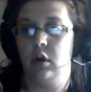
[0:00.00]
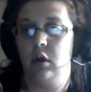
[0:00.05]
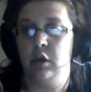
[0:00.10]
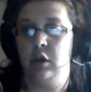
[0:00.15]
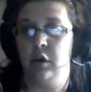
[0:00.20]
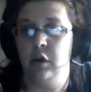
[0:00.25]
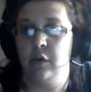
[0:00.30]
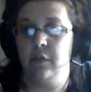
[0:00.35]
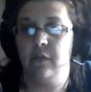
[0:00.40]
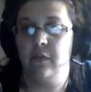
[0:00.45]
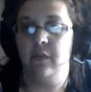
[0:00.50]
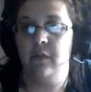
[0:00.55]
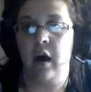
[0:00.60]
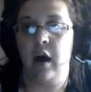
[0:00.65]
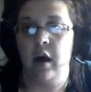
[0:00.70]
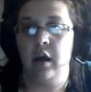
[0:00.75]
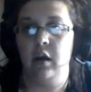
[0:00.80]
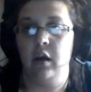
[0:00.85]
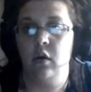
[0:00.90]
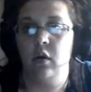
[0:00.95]
your
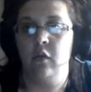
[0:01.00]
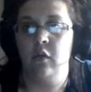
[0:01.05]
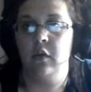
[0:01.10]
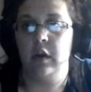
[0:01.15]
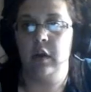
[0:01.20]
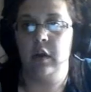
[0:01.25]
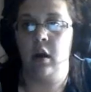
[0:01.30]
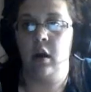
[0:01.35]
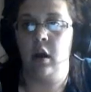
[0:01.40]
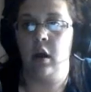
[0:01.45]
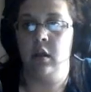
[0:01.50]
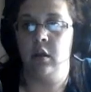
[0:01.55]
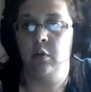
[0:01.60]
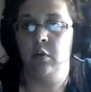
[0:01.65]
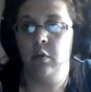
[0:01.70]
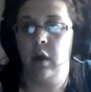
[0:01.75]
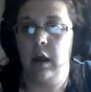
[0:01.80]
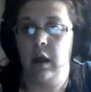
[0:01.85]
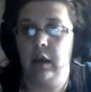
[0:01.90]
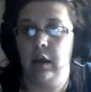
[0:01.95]
font over here on the
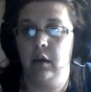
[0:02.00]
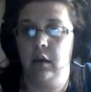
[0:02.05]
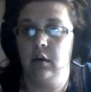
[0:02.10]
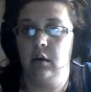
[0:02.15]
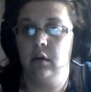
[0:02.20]
right.